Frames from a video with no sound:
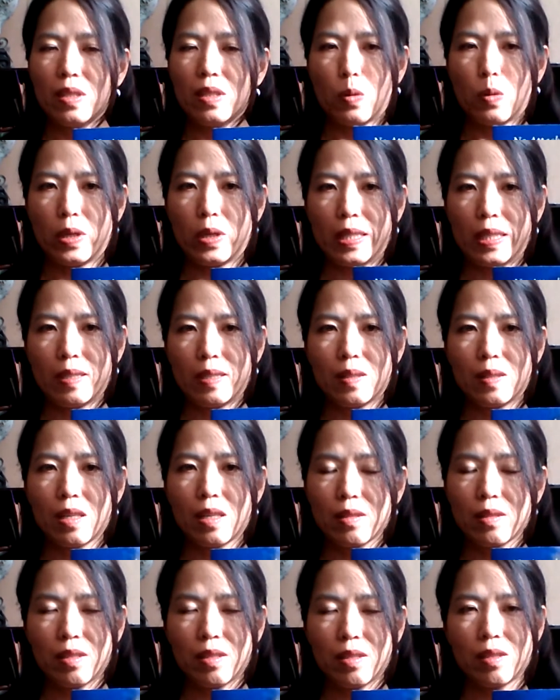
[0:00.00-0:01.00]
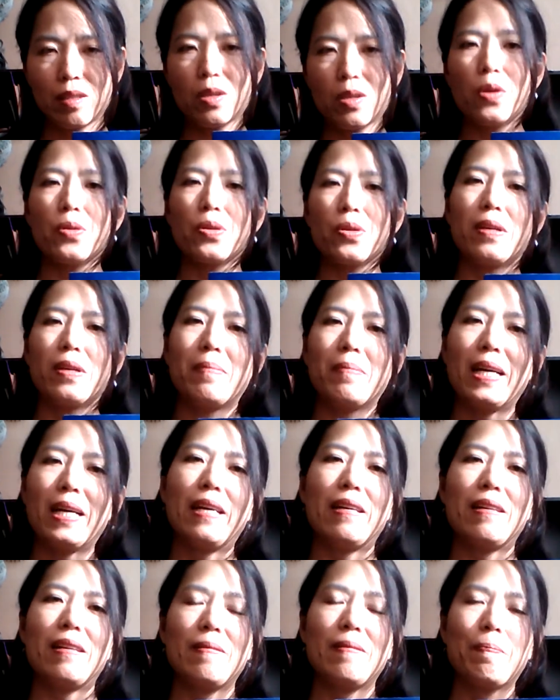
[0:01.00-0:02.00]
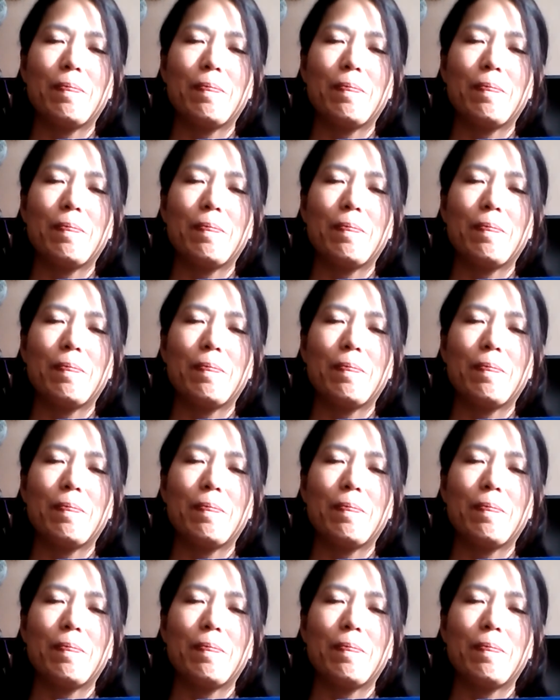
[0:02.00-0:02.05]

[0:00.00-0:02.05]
when his doctor told him that,